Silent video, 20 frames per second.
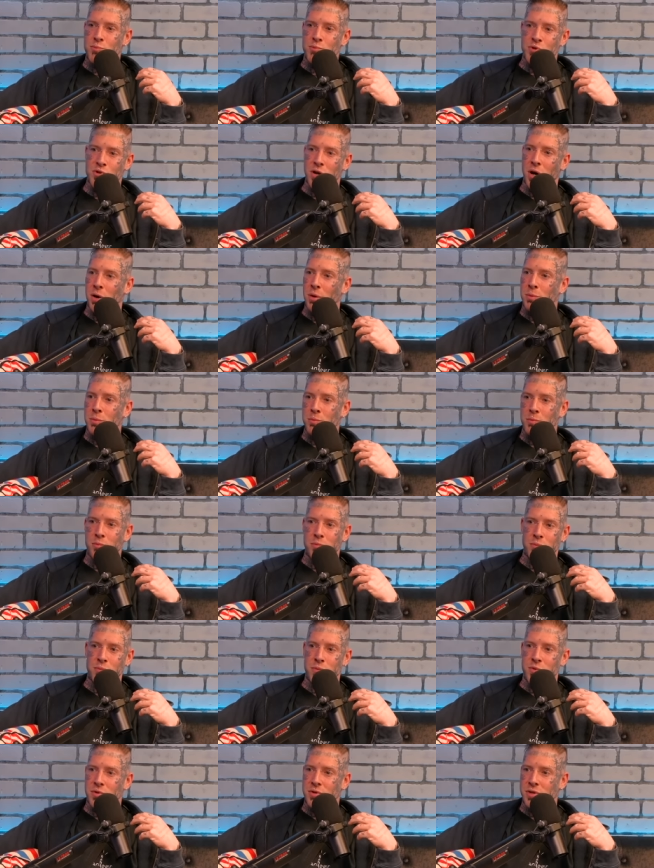some
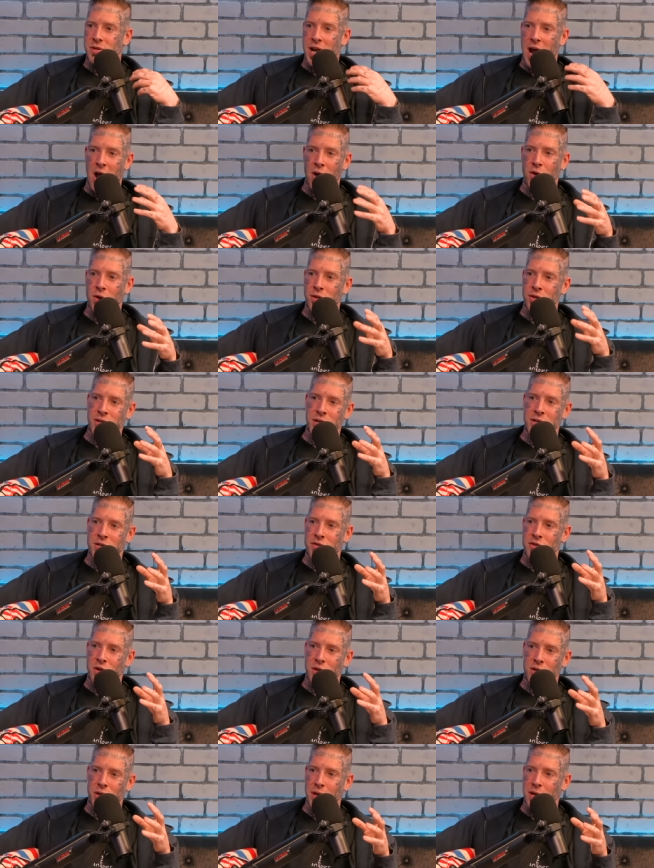
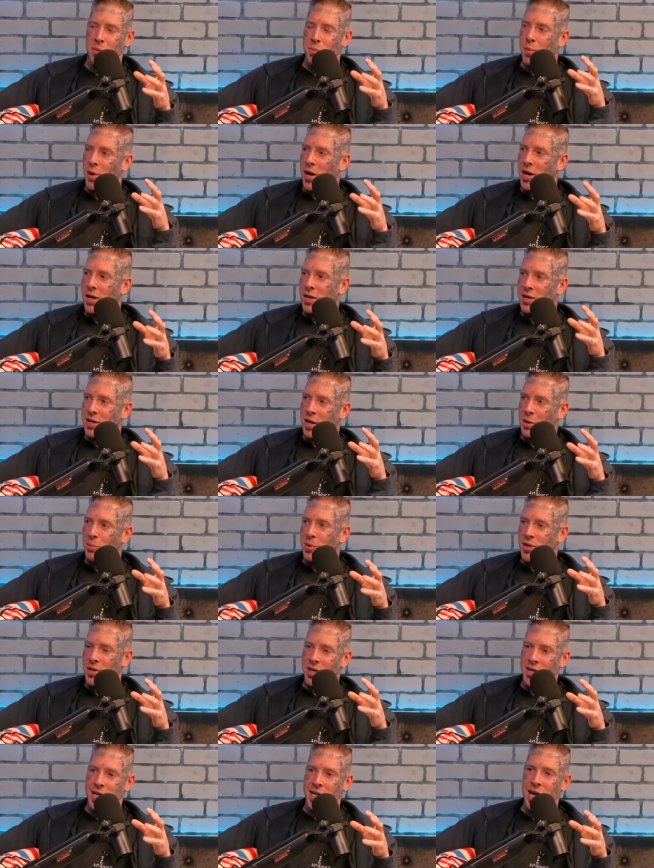talentless, clickbait,
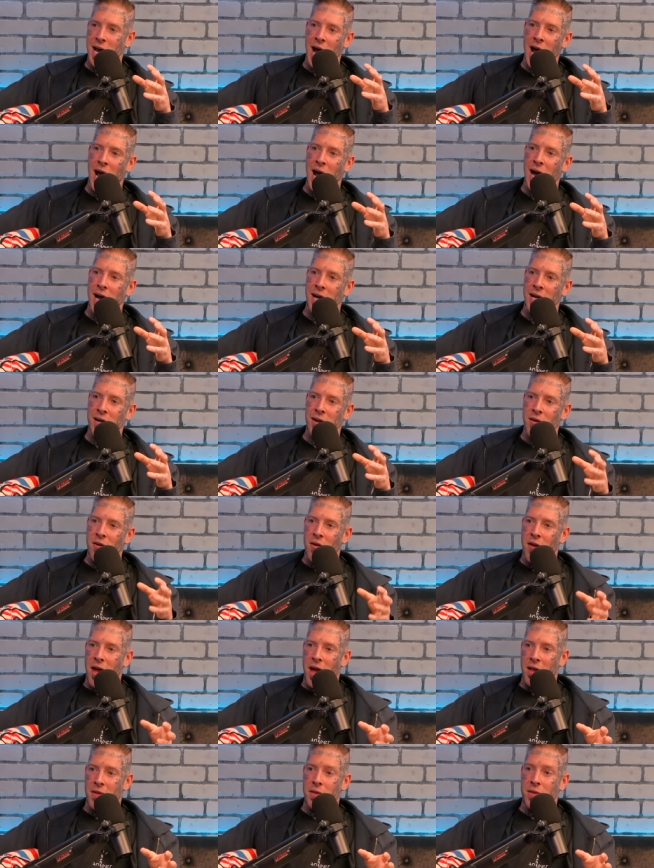gimmicky guy,
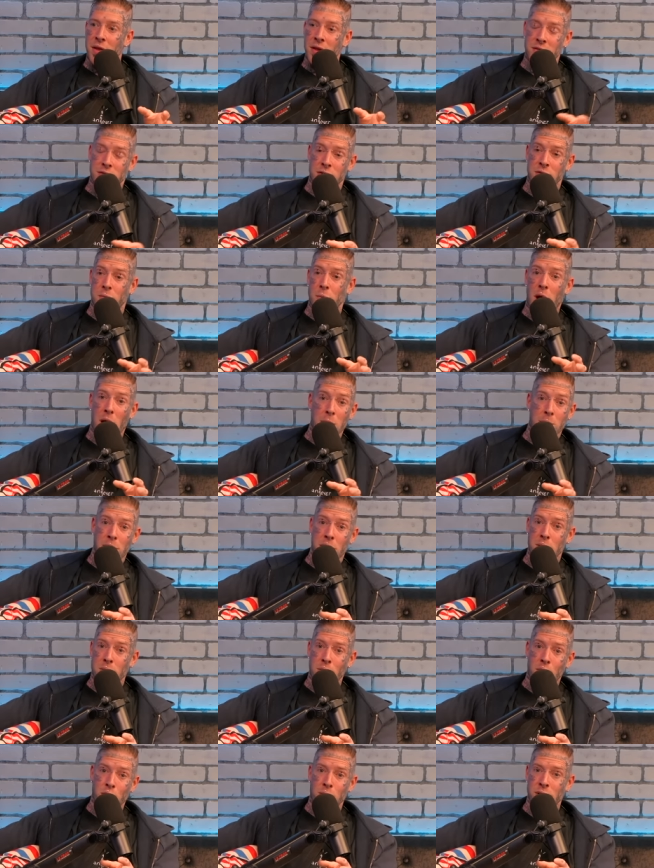and this is my
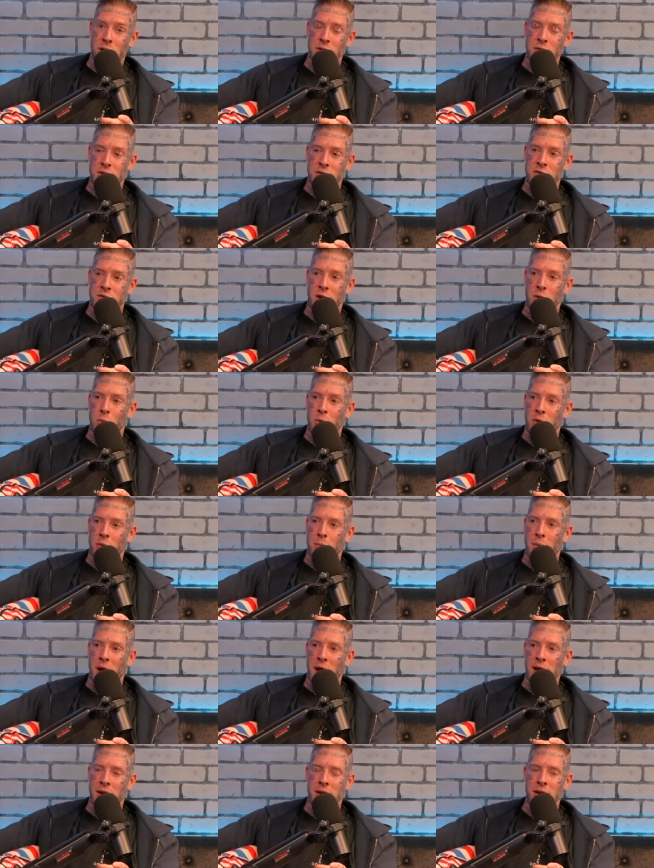big moment in the sun with
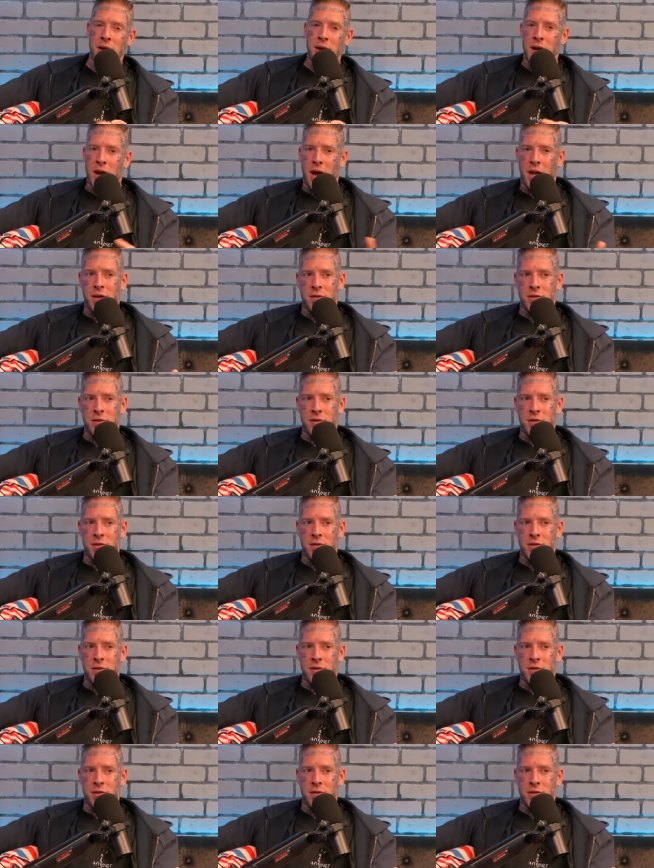Ben. And